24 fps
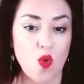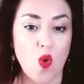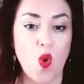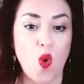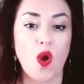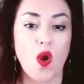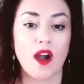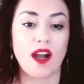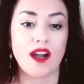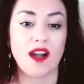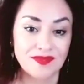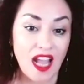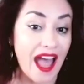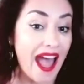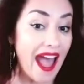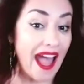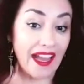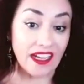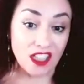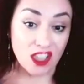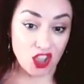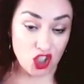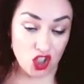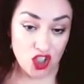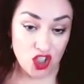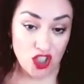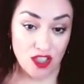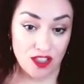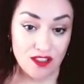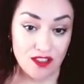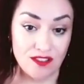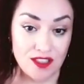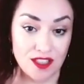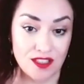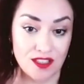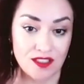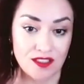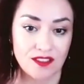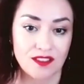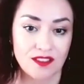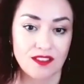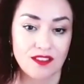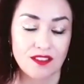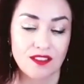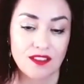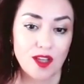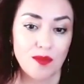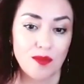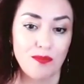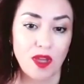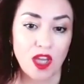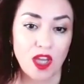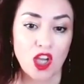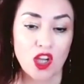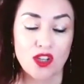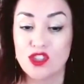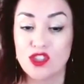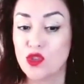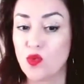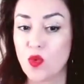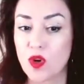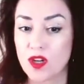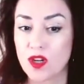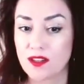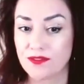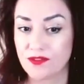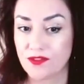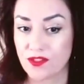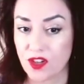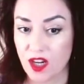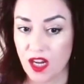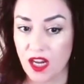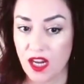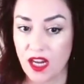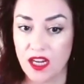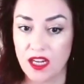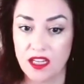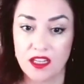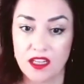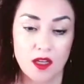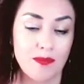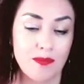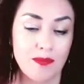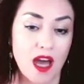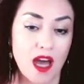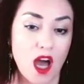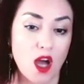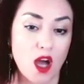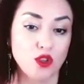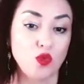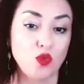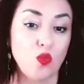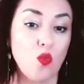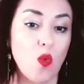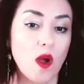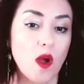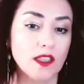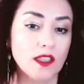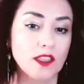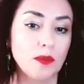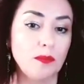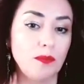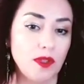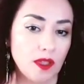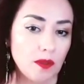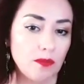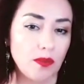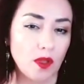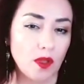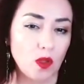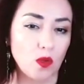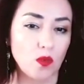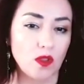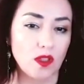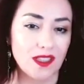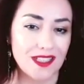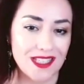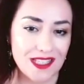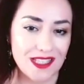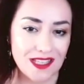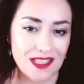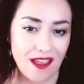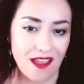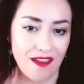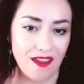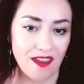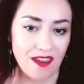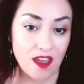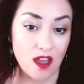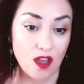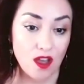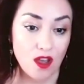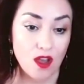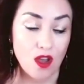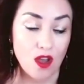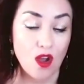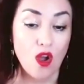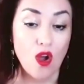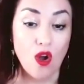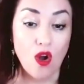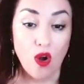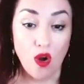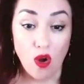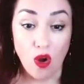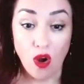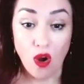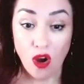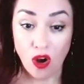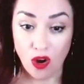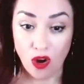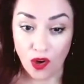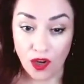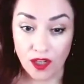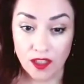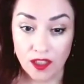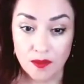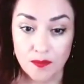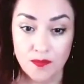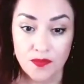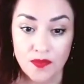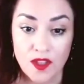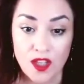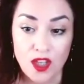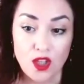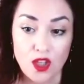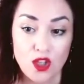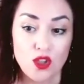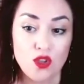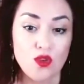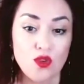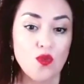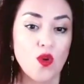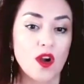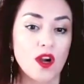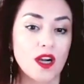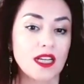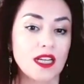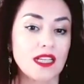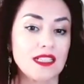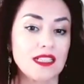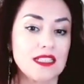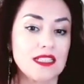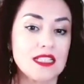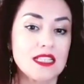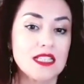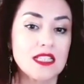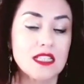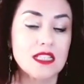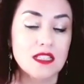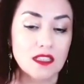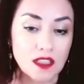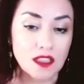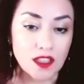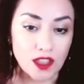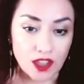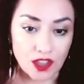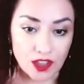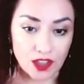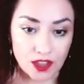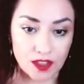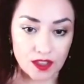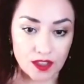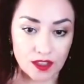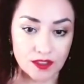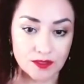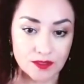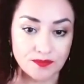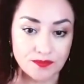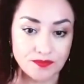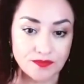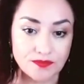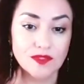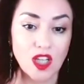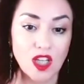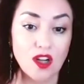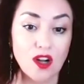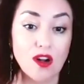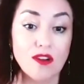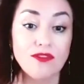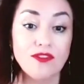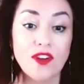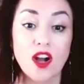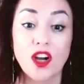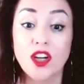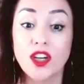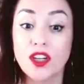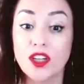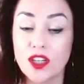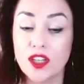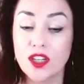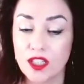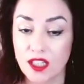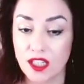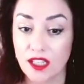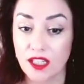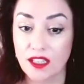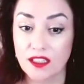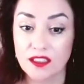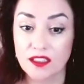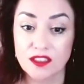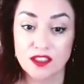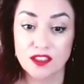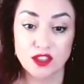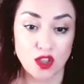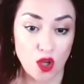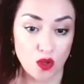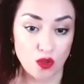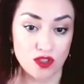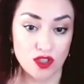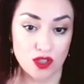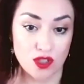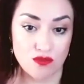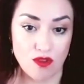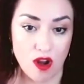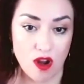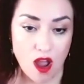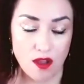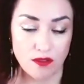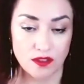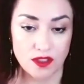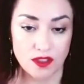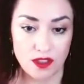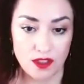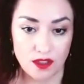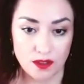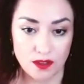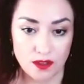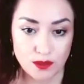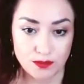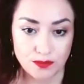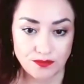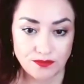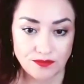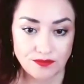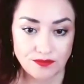or actions, because you were afraid about what people will say? Or you are concerned of hurting those around you?